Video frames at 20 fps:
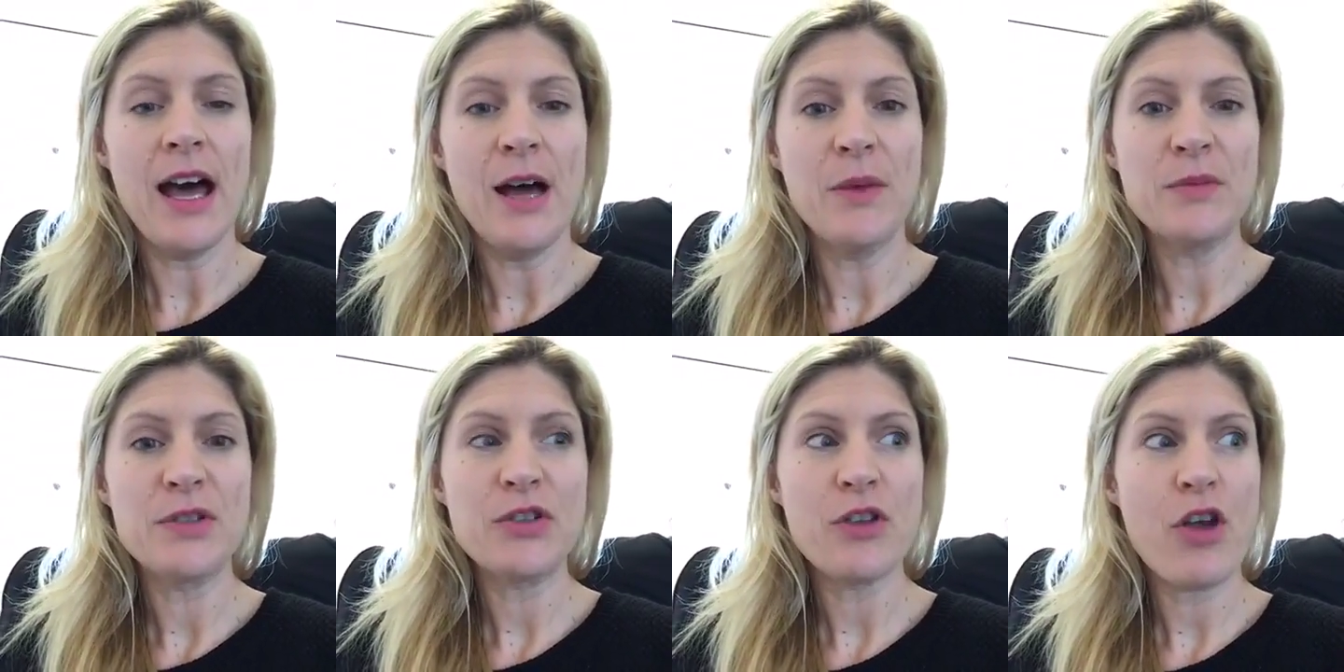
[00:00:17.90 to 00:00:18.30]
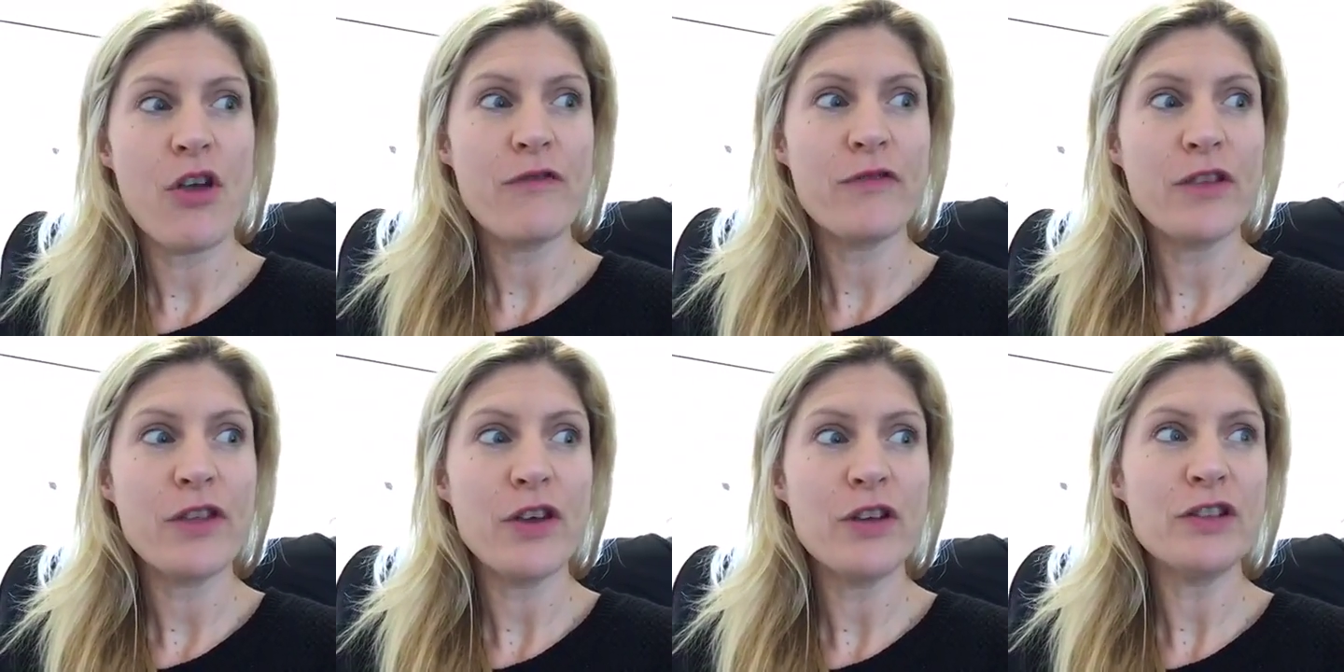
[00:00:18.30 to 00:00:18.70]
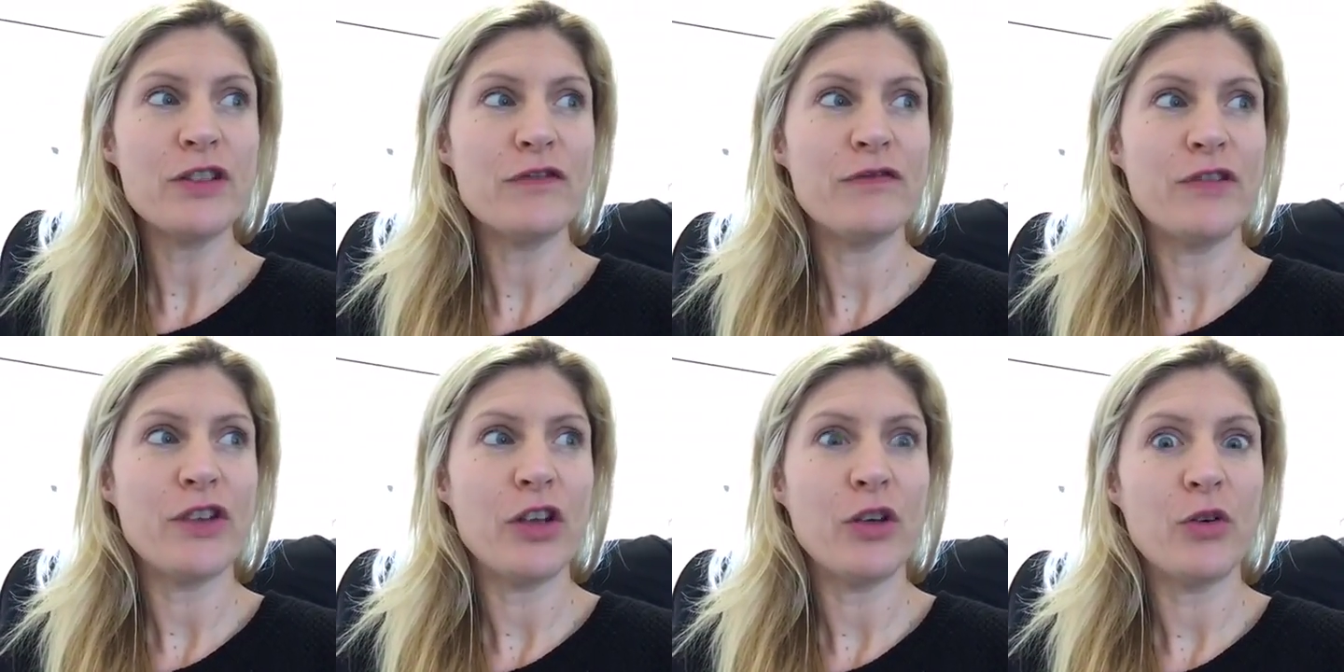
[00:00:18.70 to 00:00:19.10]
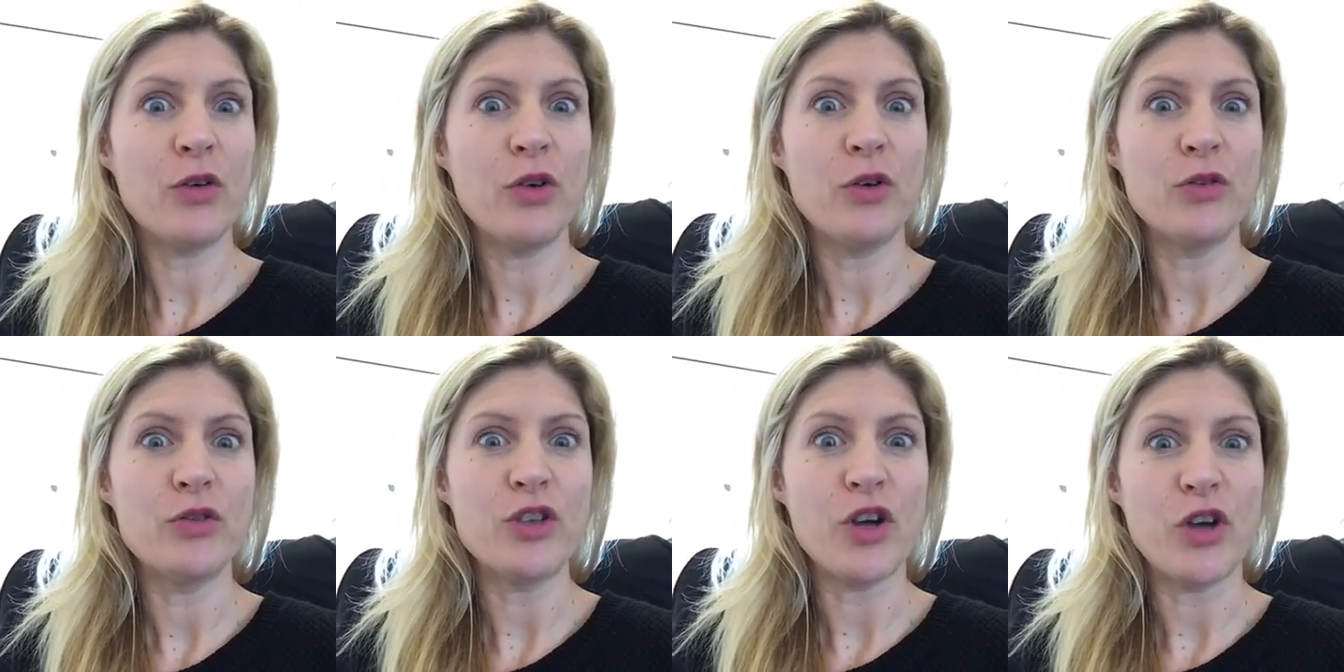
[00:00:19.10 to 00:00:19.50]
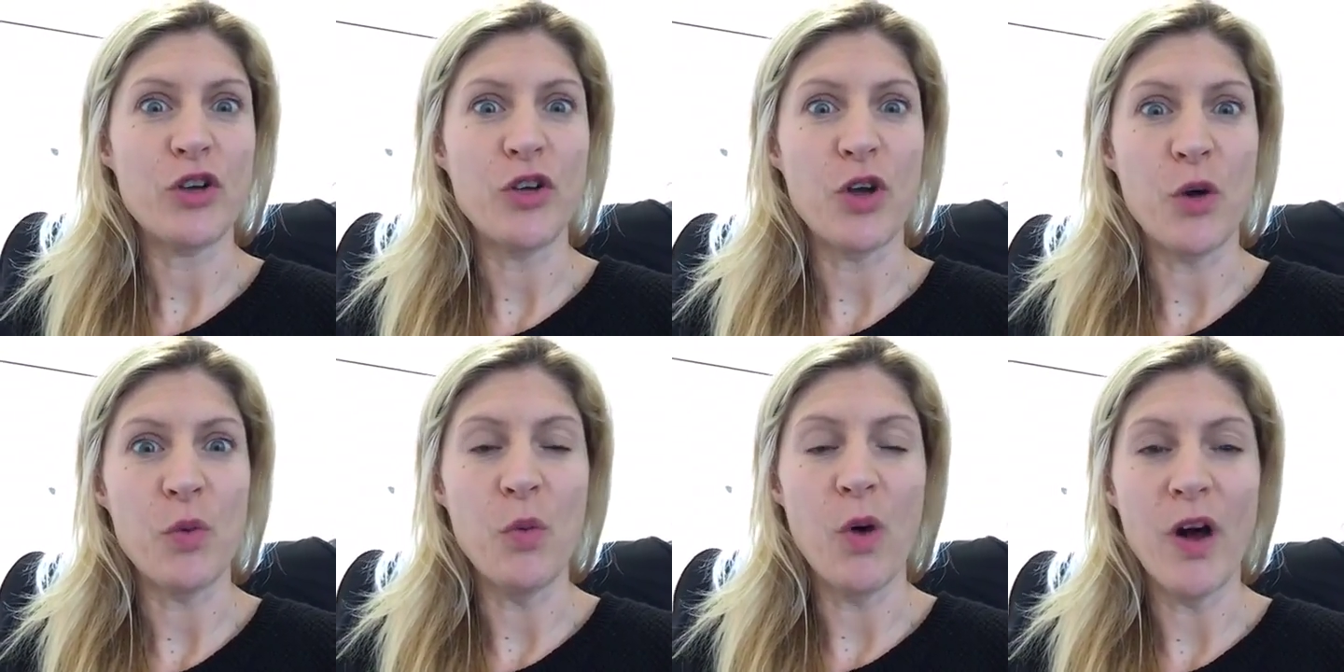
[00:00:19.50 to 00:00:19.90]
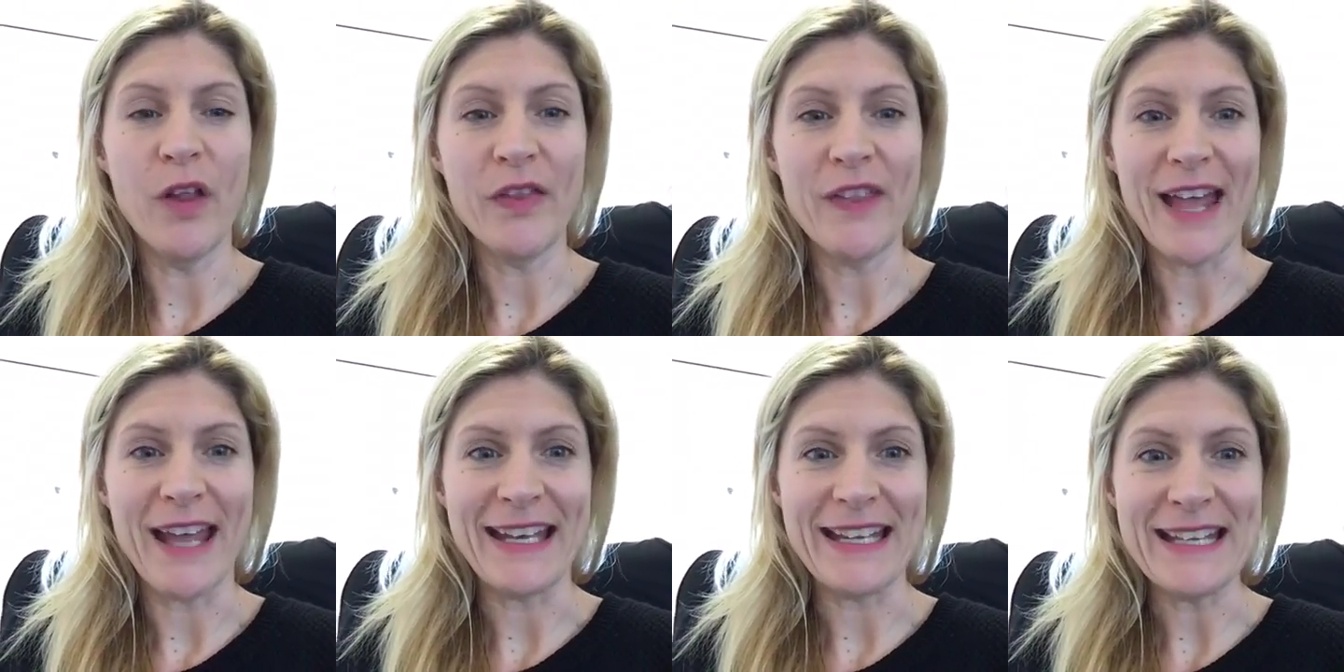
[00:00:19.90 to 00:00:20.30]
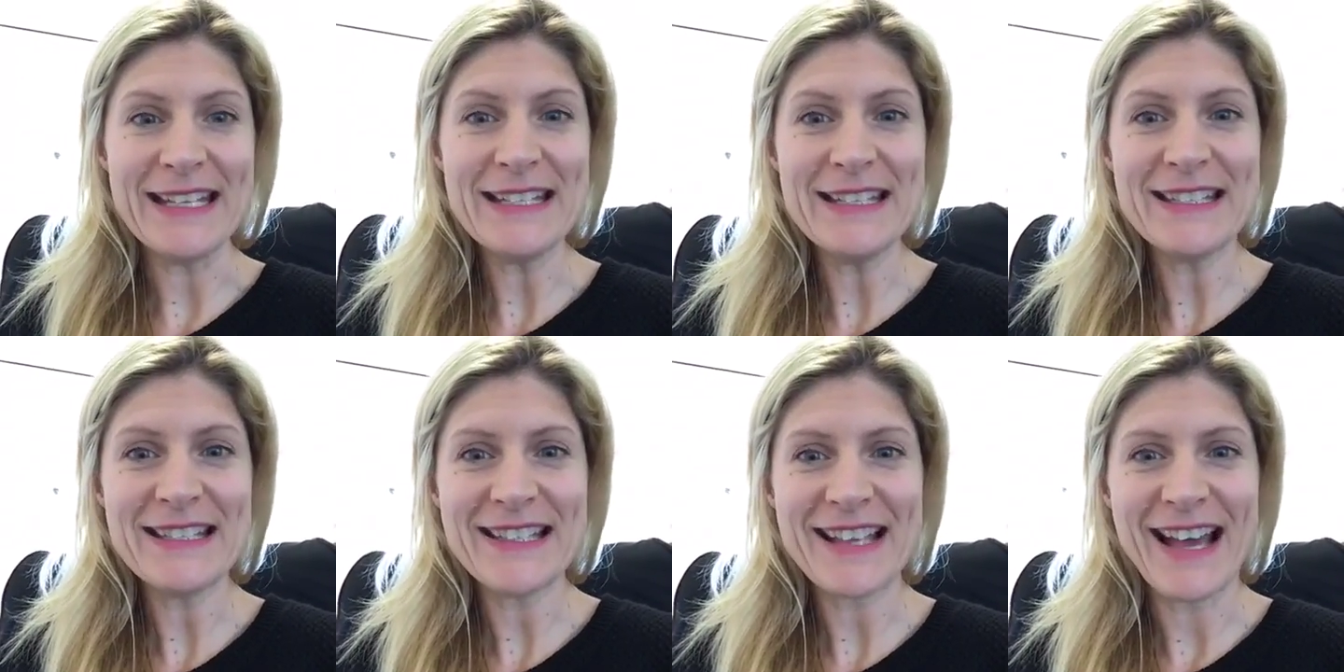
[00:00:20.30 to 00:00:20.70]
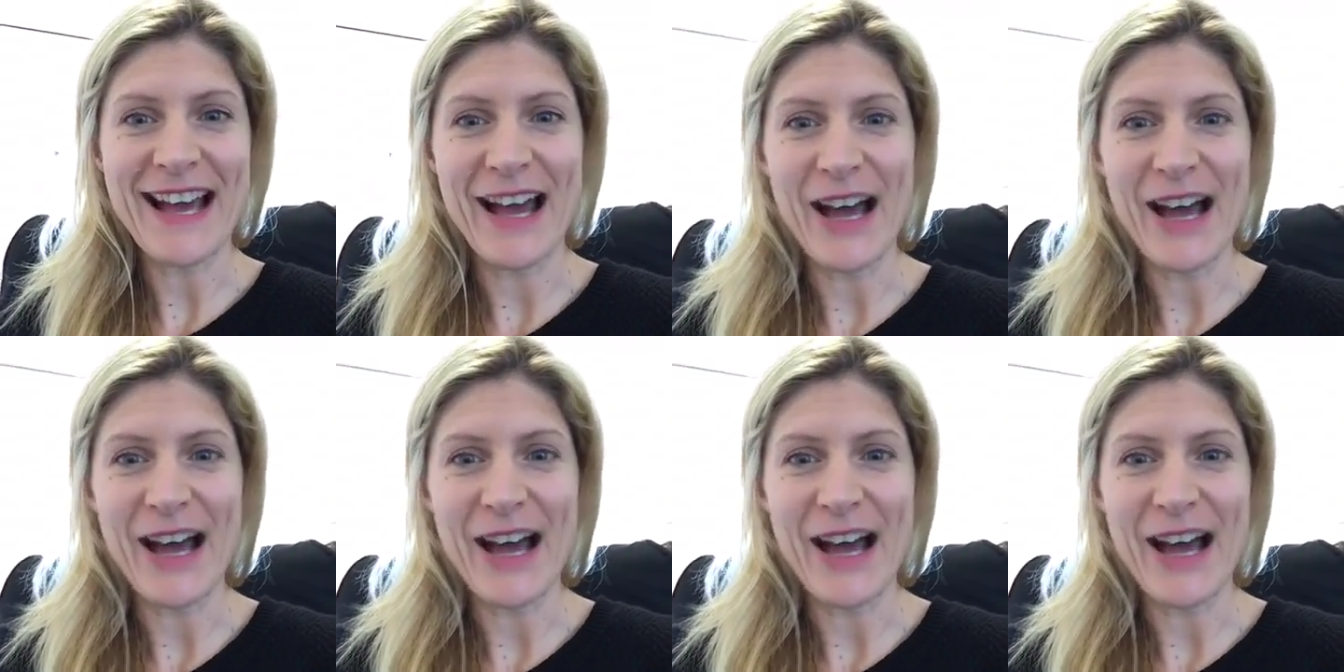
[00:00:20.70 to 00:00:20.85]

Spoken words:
So for those of you who don't know what that is